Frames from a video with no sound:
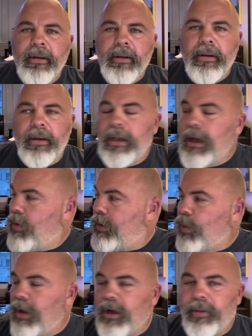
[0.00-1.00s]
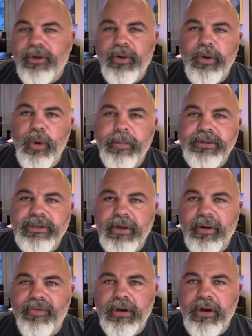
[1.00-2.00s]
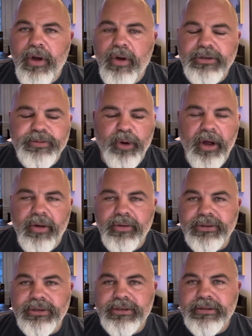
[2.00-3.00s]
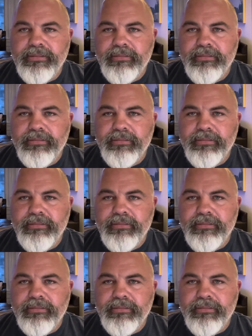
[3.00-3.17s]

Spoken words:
Hello and welcome to a new episode of the Nose Bros.